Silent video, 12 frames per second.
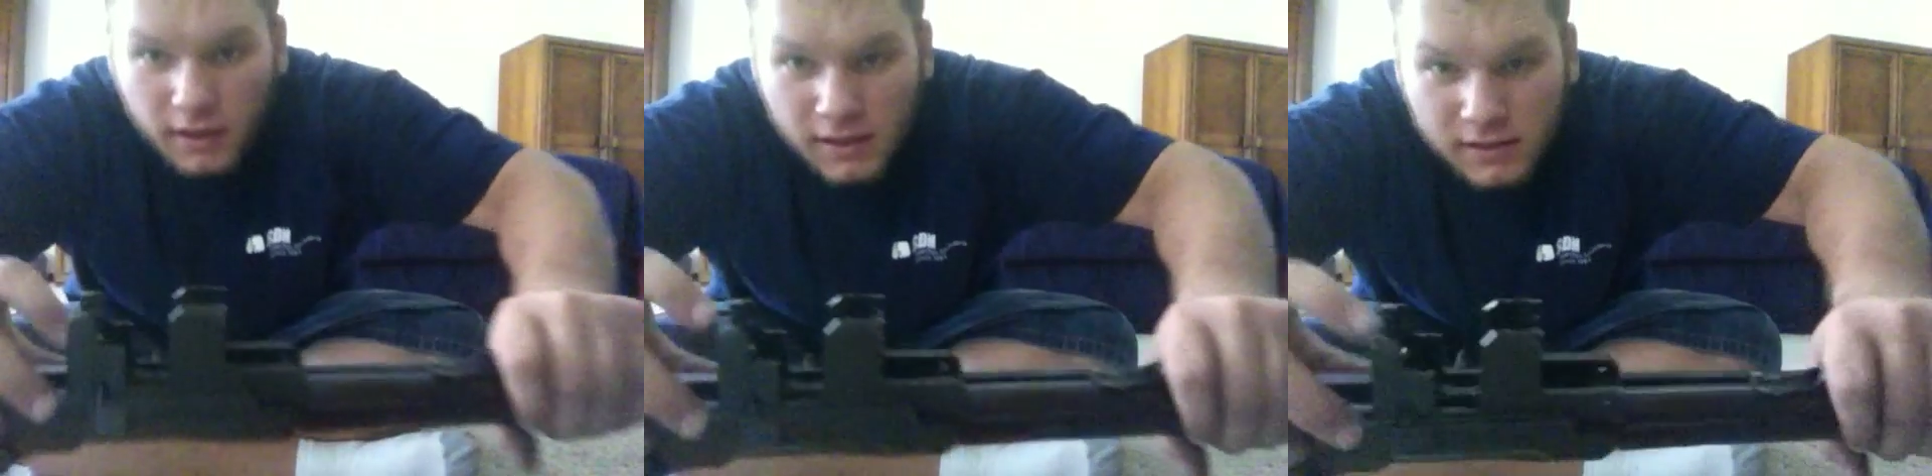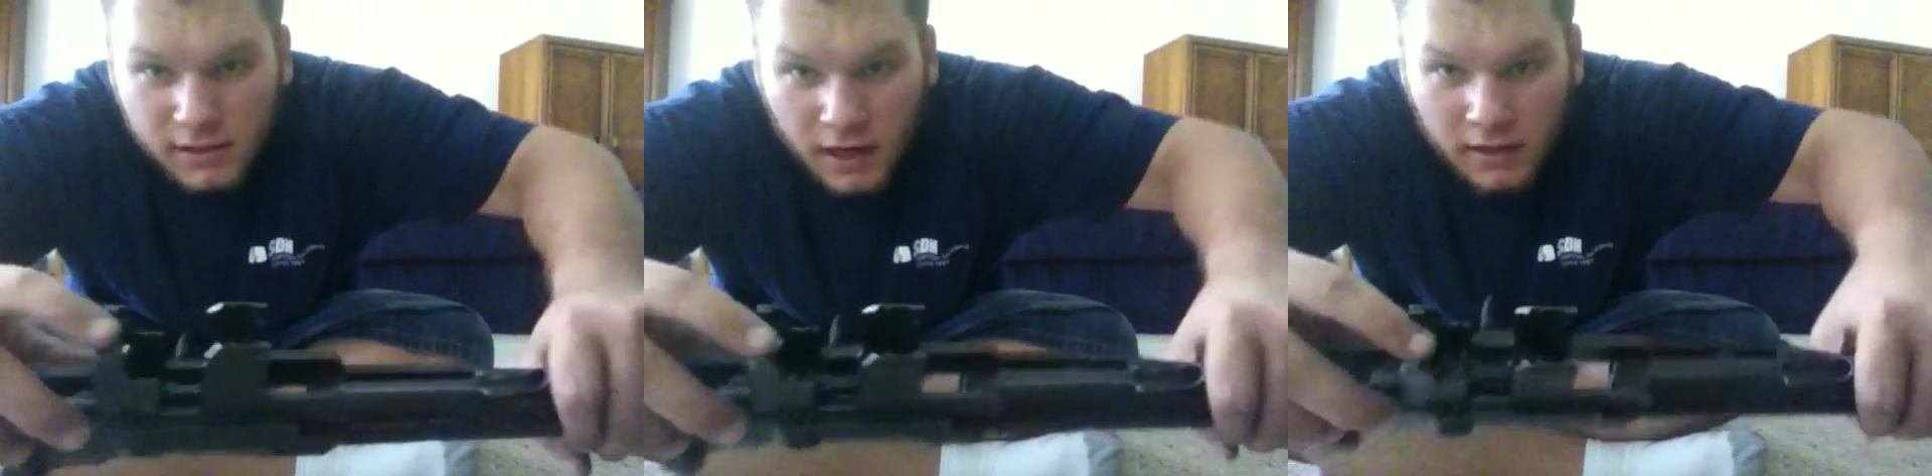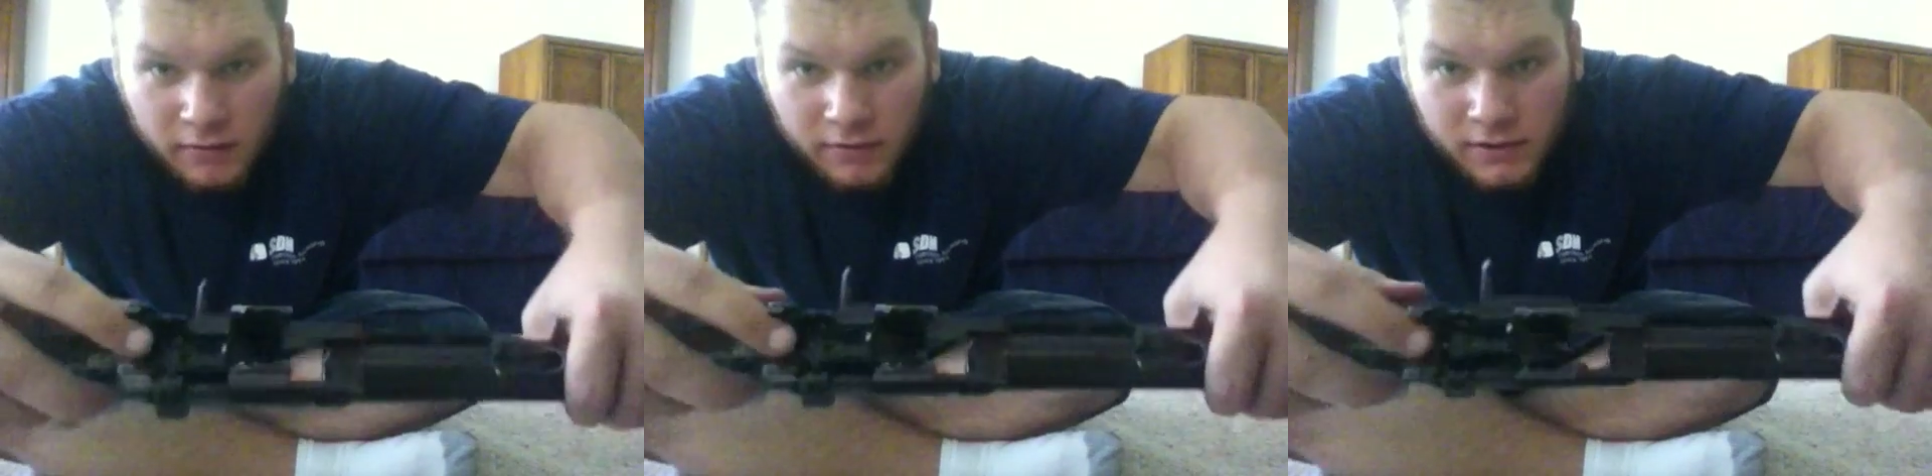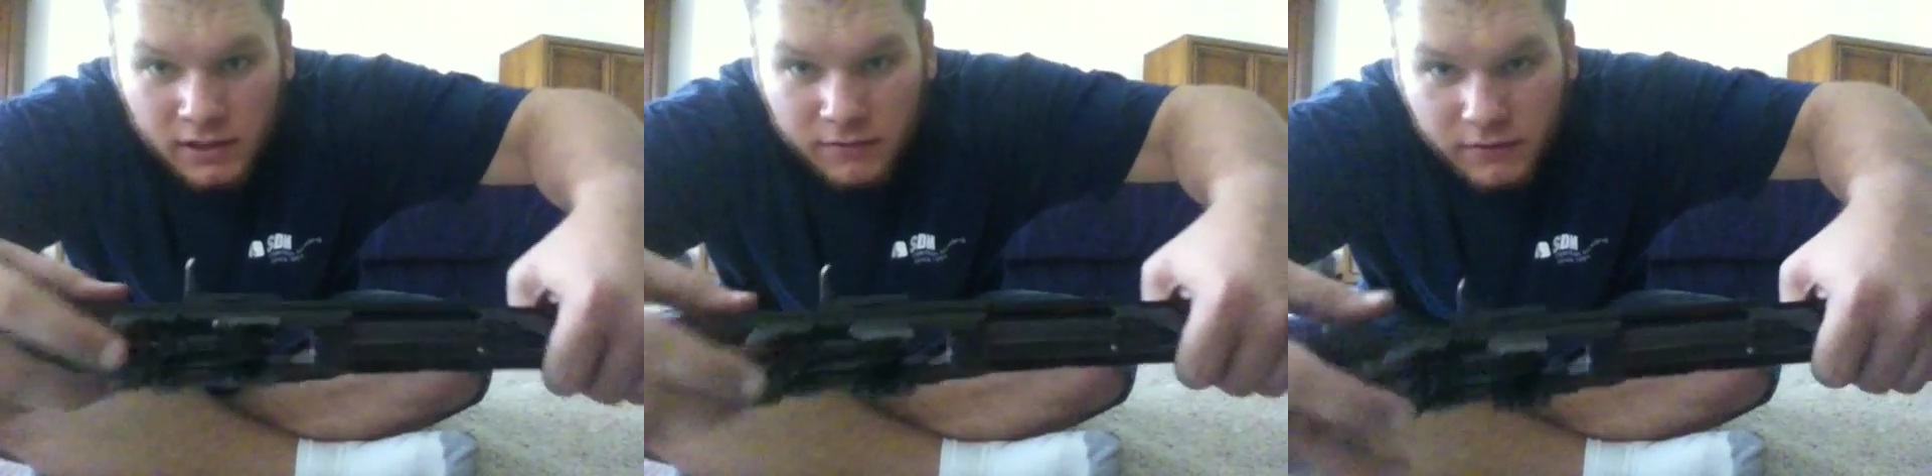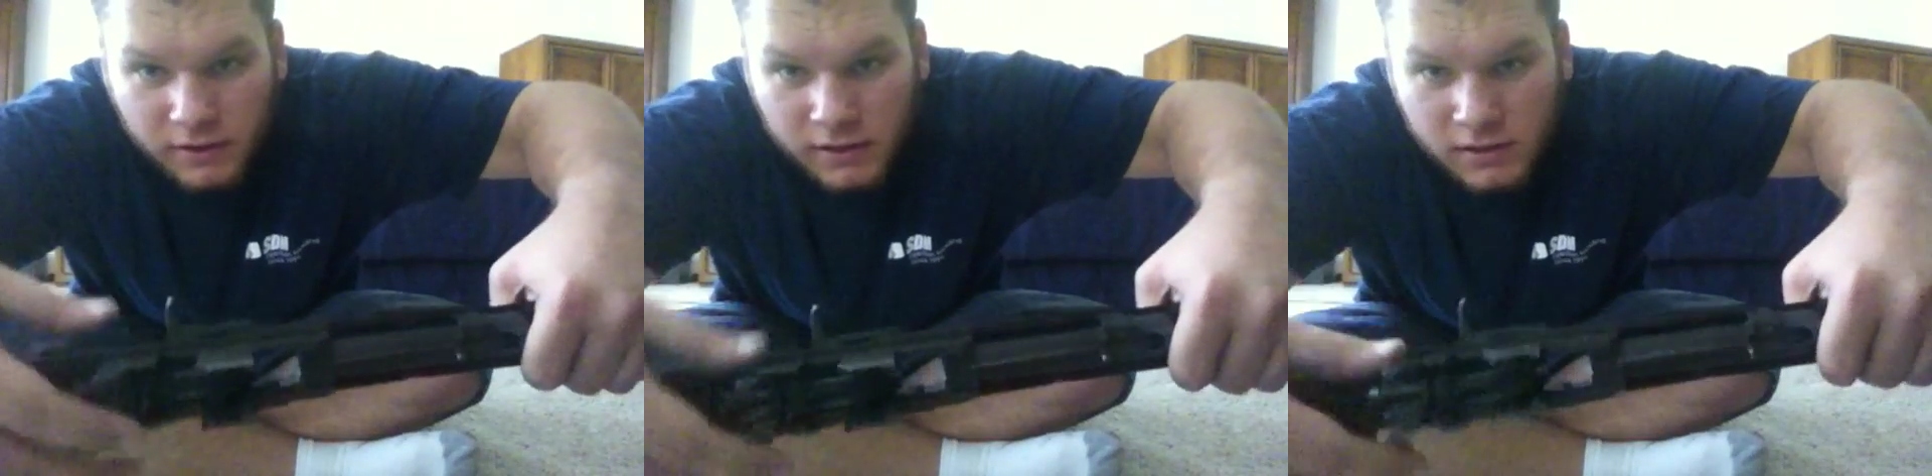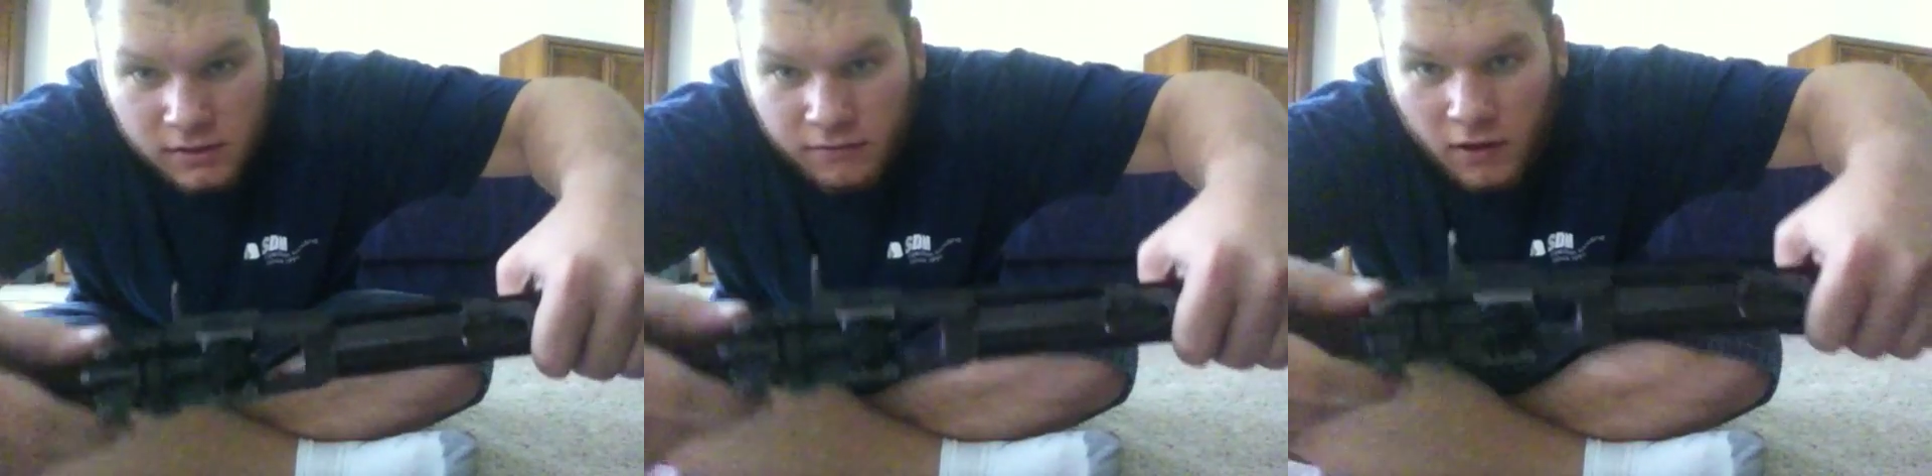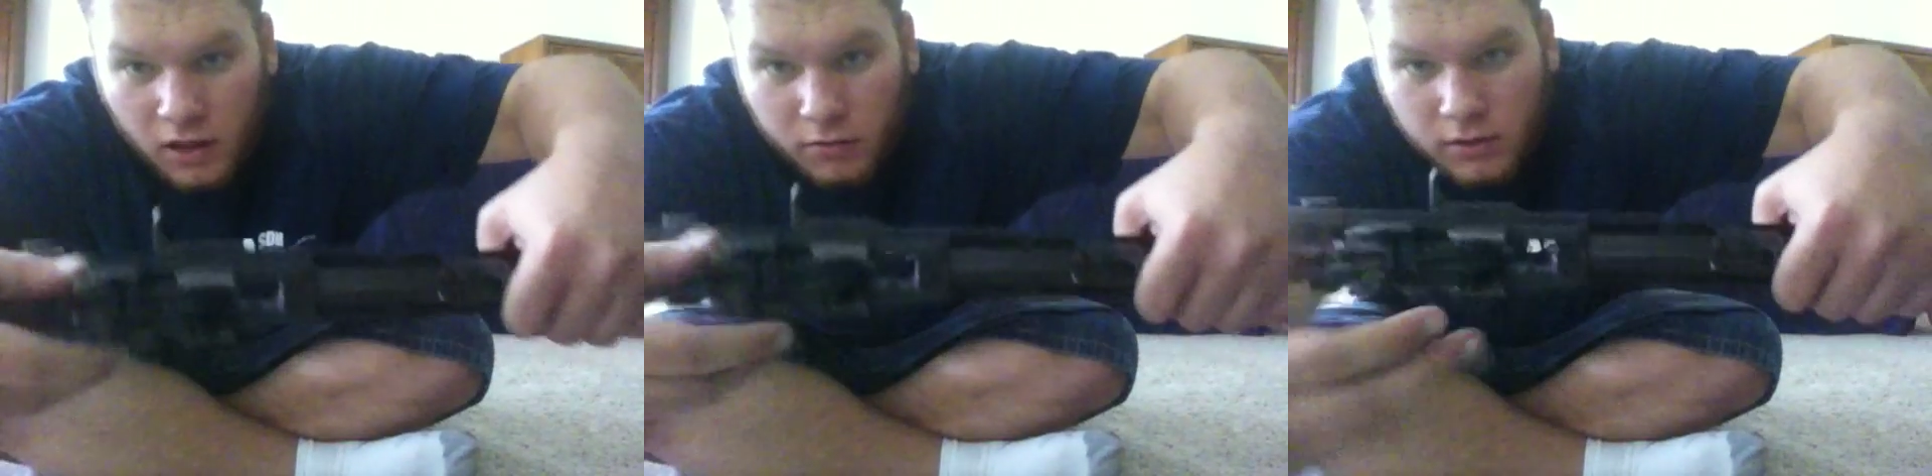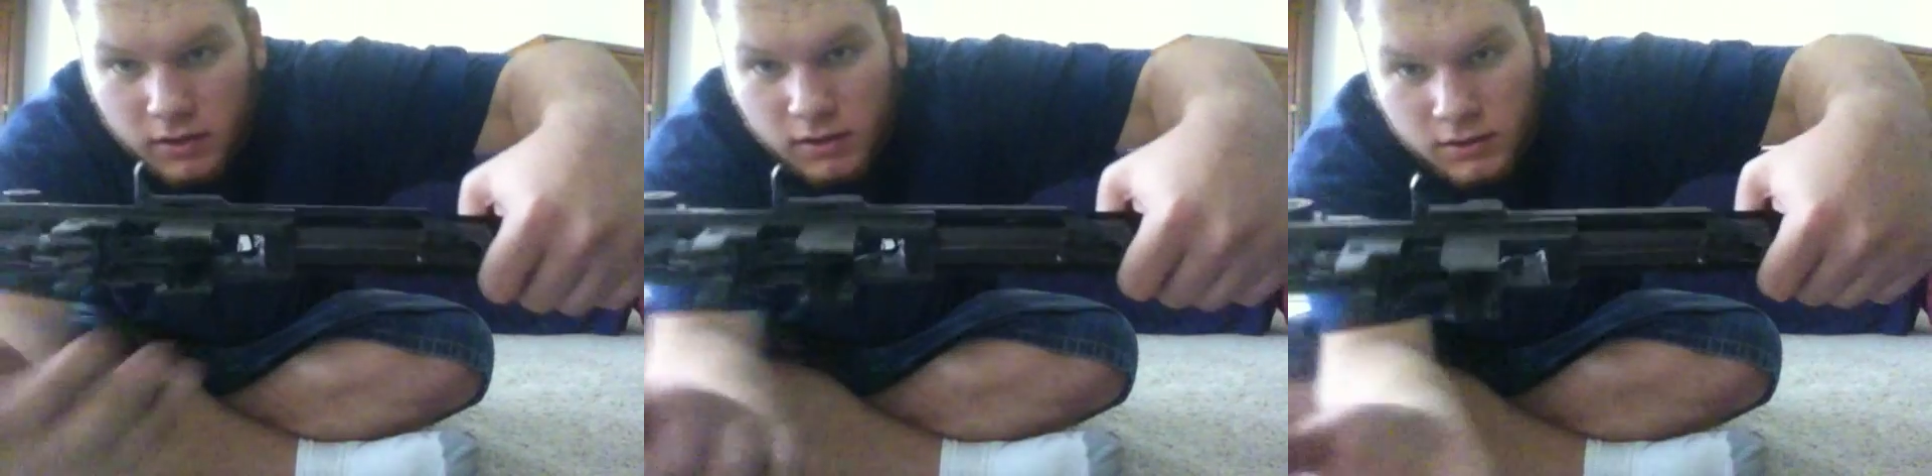inside the receiver is the
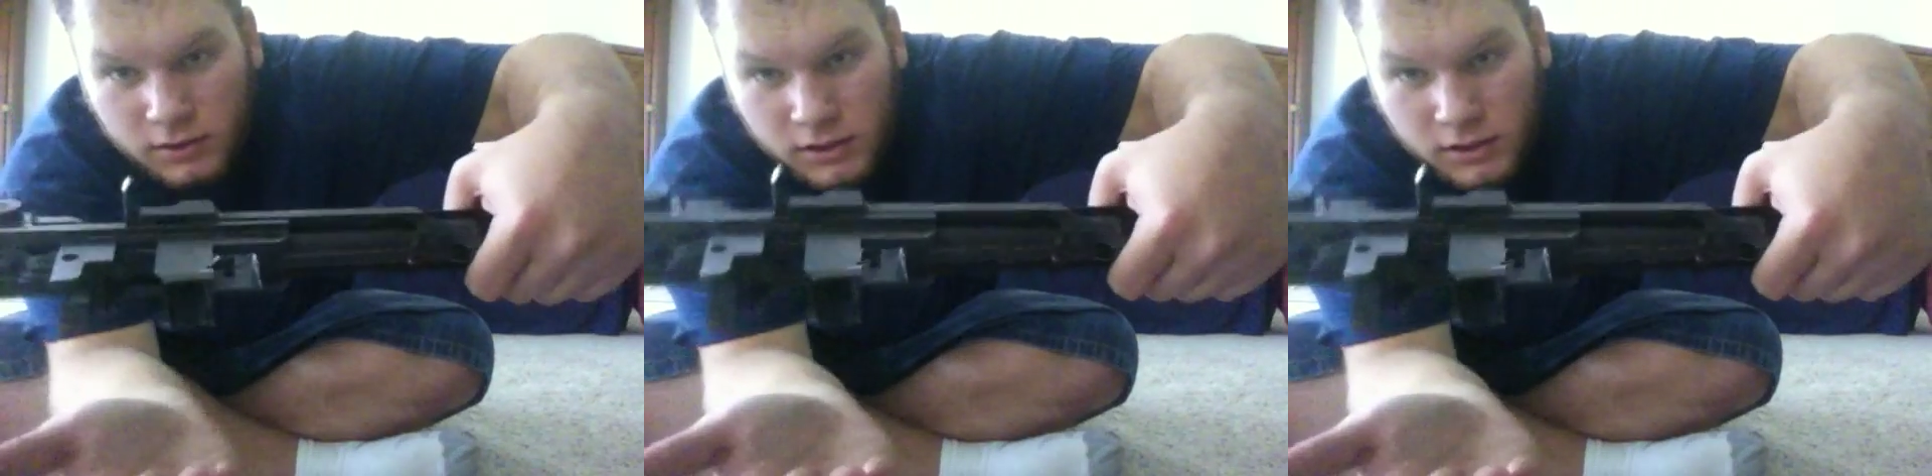follower.